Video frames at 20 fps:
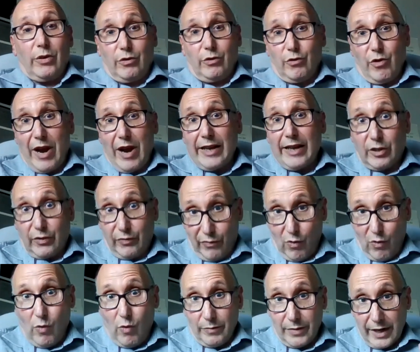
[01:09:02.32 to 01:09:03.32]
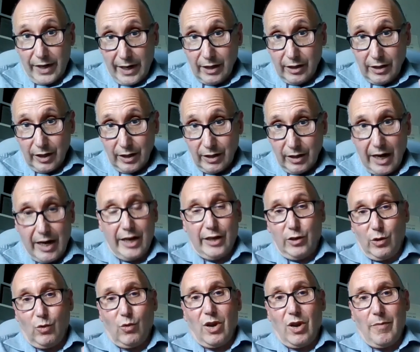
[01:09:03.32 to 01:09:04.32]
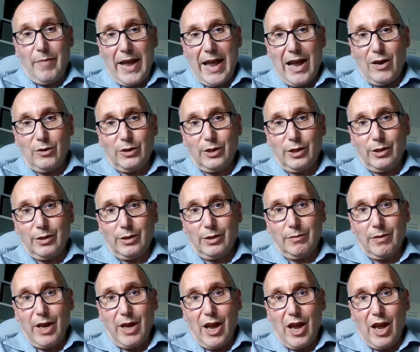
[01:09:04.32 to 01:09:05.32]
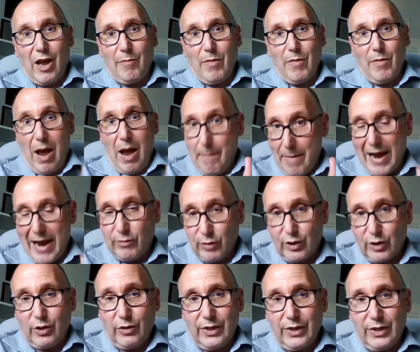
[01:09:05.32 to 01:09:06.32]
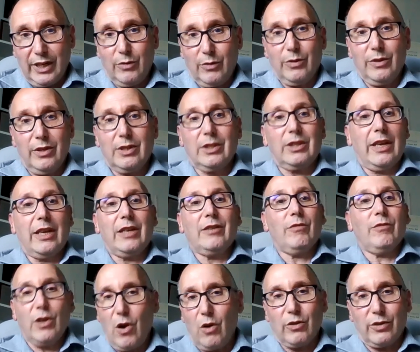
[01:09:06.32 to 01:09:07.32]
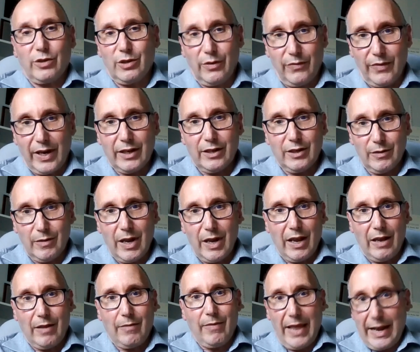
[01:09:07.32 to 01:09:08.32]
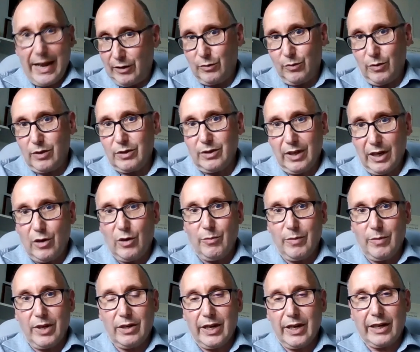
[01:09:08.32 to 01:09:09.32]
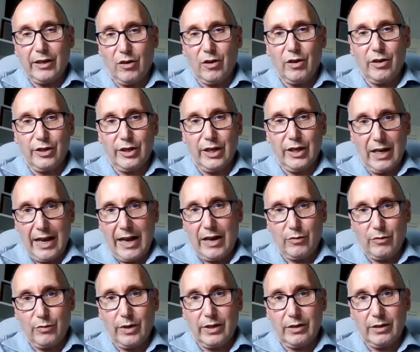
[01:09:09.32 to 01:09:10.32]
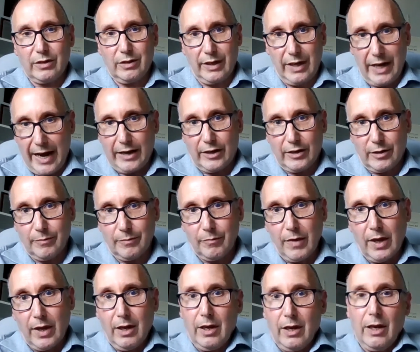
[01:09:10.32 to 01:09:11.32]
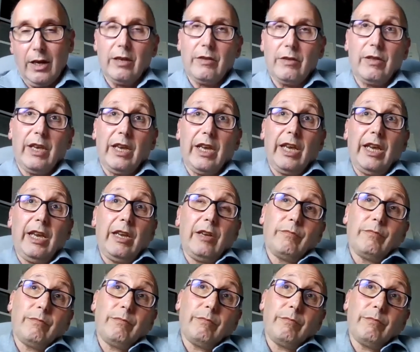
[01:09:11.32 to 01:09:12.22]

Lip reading: transformed it, and it's all about amounts of sequence and the cost of it, and that's what the Illumina technology allowed one to get. The